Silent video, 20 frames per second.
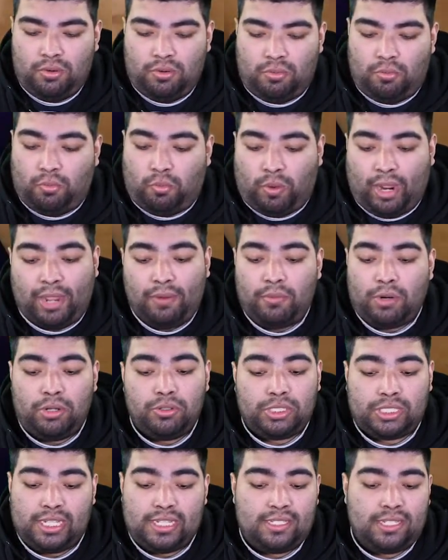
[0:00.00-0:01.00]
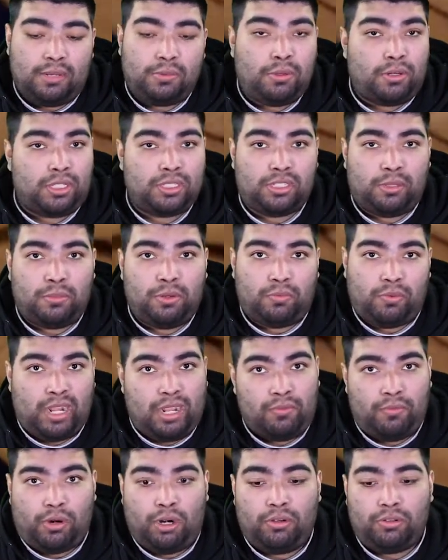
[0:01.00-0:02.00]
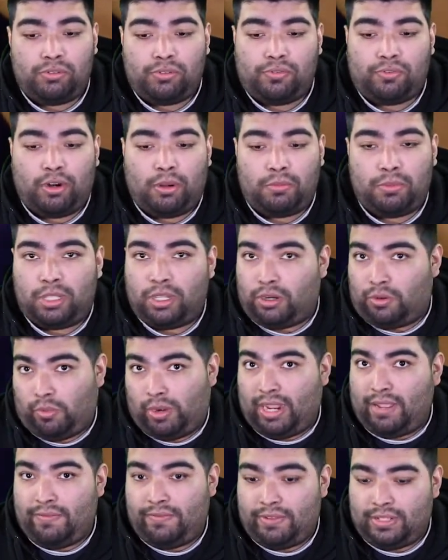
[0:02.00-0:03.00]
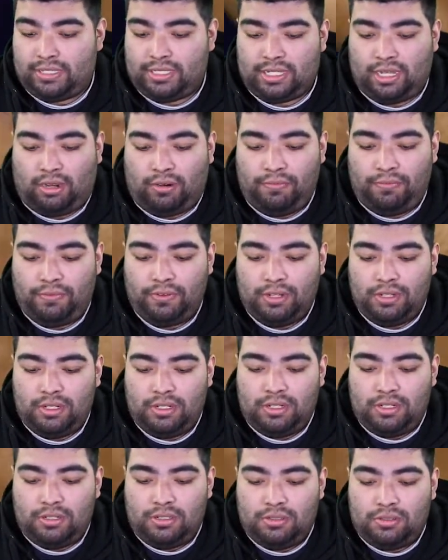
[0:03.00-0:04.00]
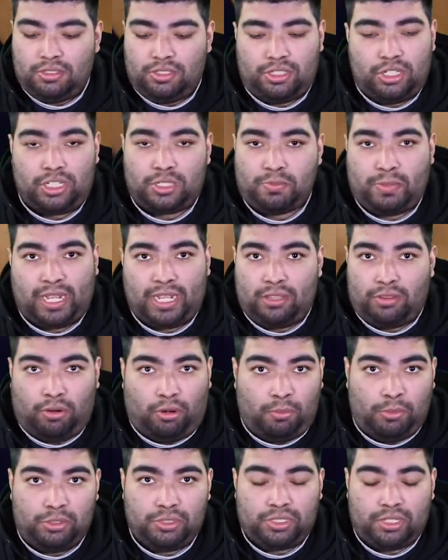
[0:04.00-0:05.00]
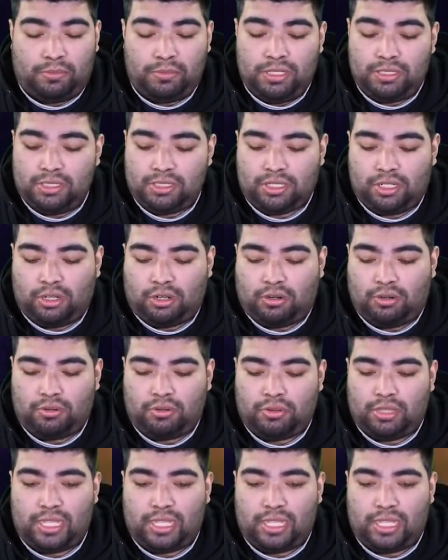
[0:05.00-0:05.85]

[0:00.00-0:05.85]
white rose is able to summon red rose from the grave itself just by normal summon. So